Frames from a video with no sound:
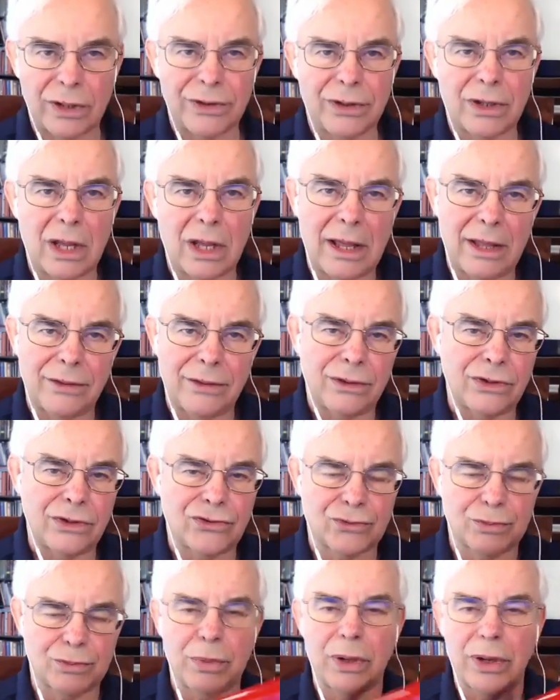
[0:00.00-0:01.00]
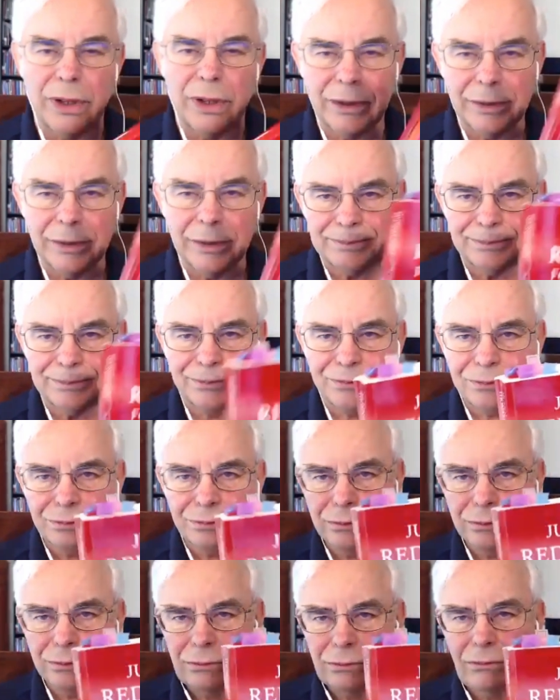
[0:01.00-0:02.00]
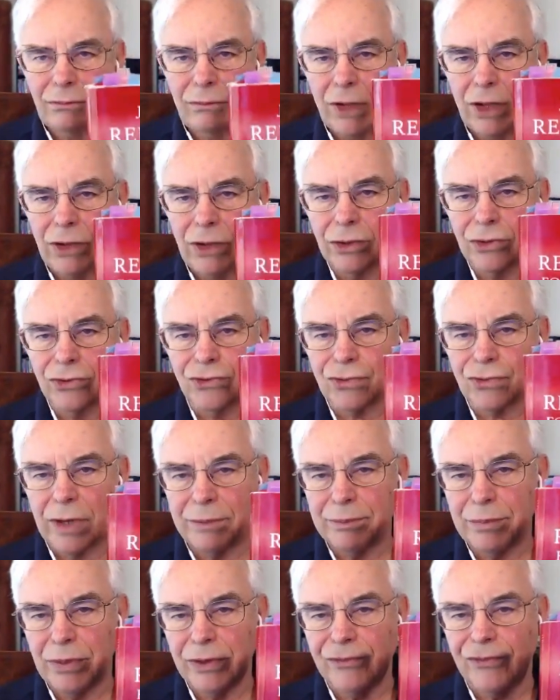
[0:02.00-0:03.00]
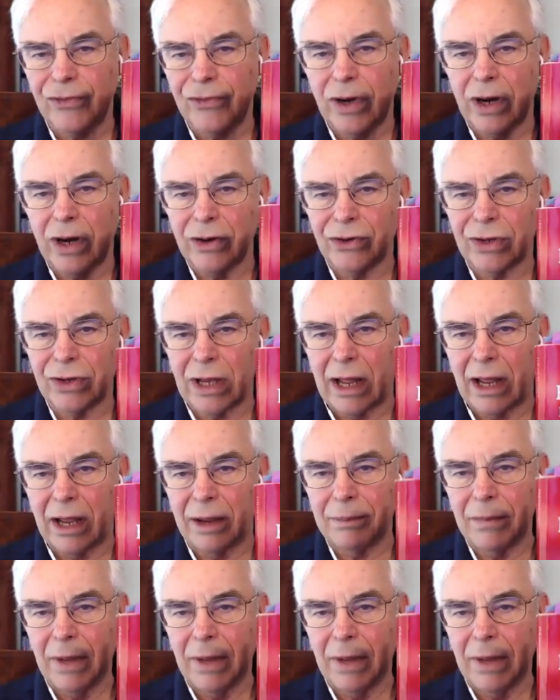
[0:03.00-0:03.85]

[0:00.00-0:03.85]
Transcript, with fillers: and this book, Jung's Red Book for Our Time,